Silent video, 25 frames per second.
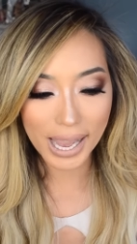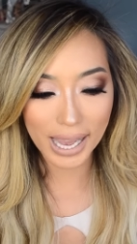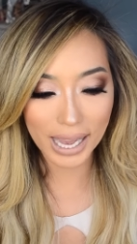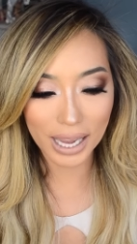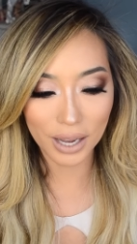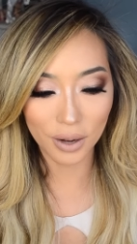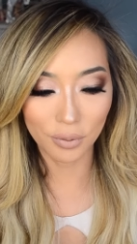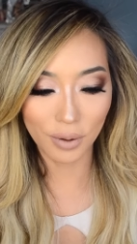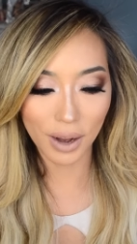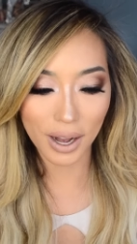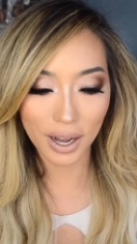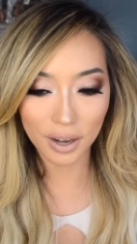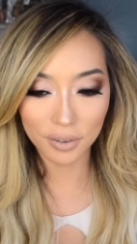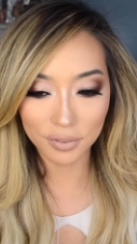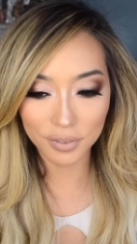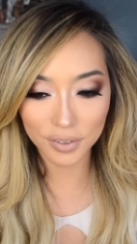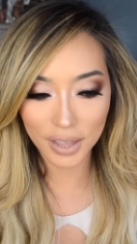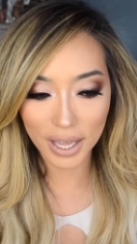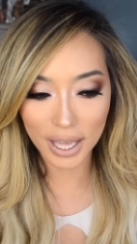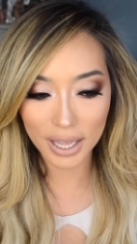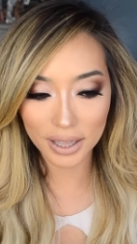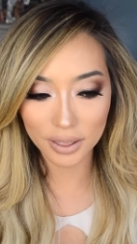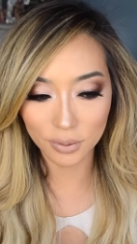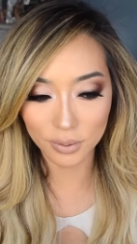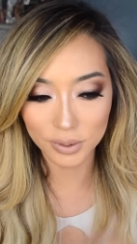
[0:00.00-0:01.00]
and right after
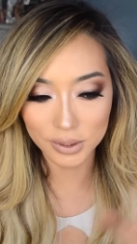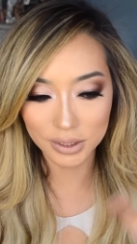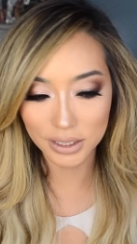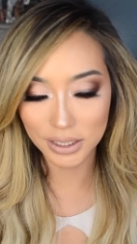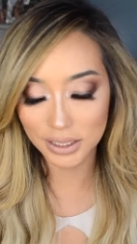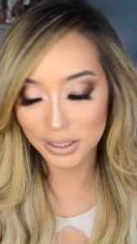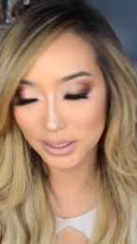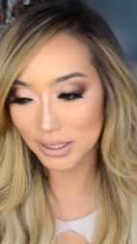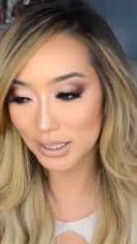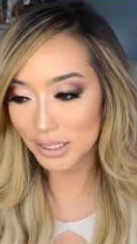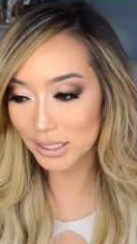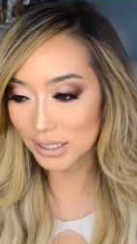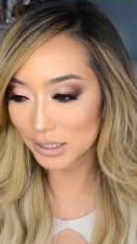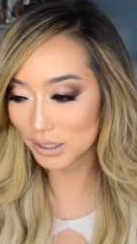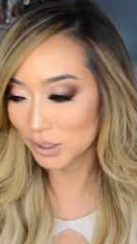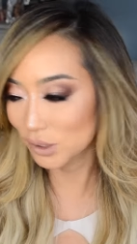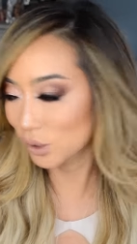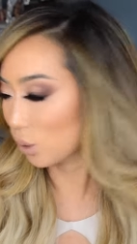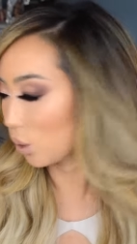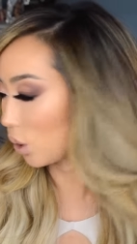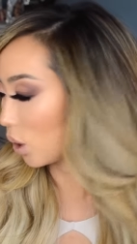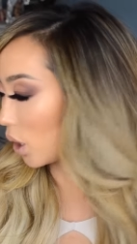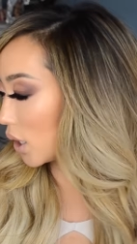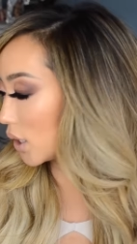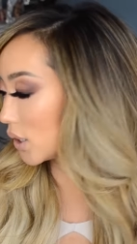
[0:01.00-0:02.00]
that, there was an Adidas
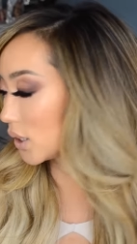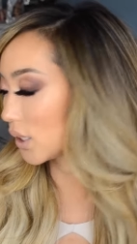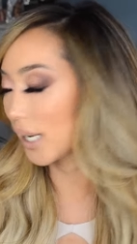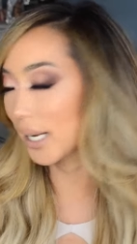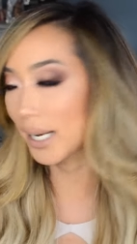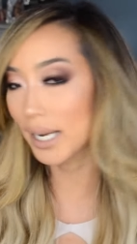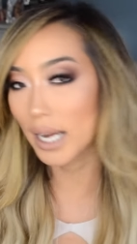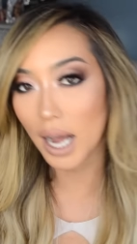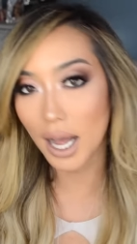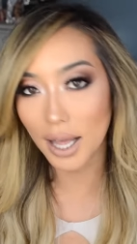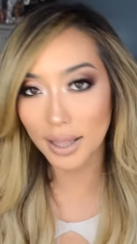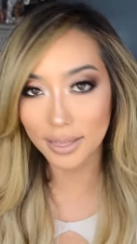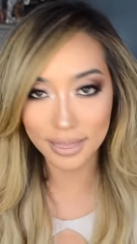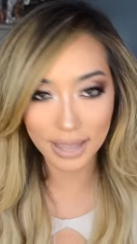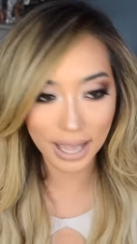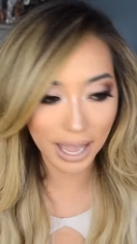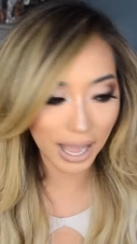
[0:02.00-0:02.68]
store, so I got